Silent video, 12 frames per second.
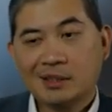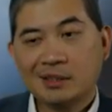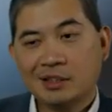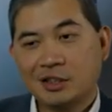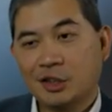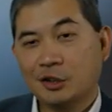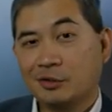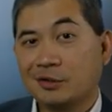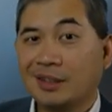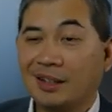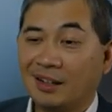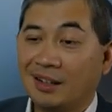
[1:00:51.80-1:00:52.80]
So
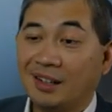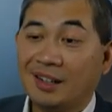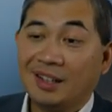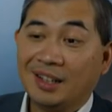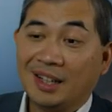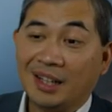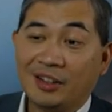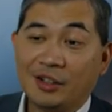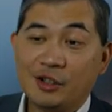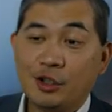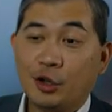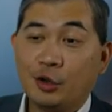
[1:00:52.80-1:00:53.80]

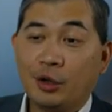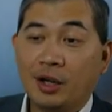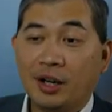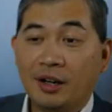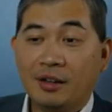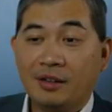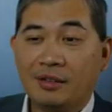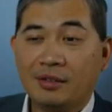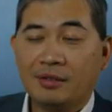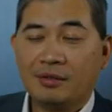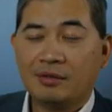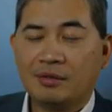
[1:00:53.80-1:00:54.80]
there's no uh,
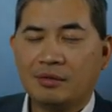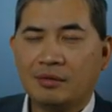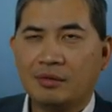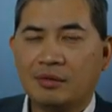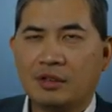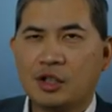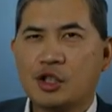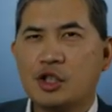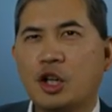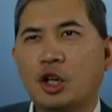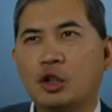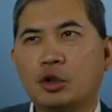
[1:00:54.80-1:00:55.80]
there's
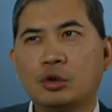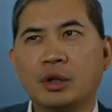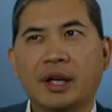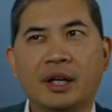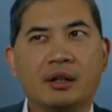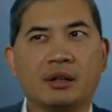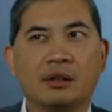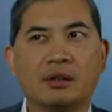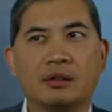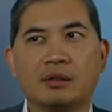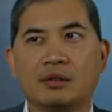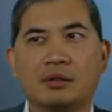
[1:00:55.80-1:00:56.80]
no like
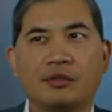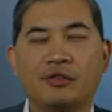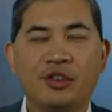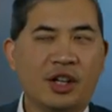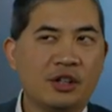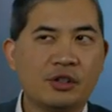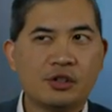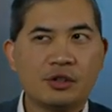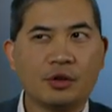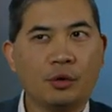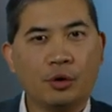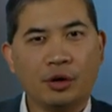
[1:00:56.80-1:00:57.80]
fish
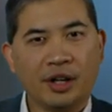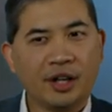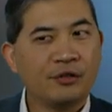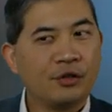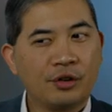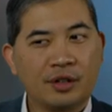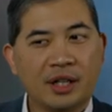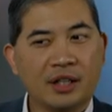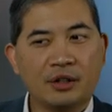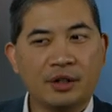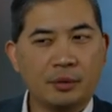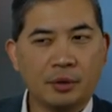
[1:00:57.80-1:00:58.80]
or invert that I
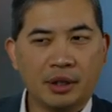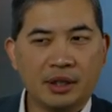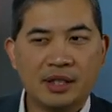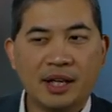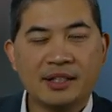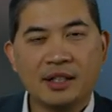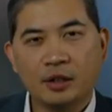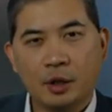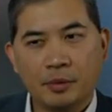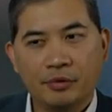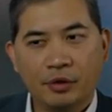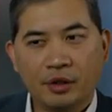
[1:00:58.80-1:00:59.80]
know that really takes out
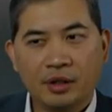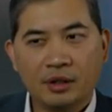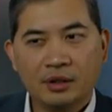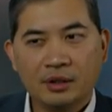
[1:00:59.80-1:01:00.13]
Lobophora.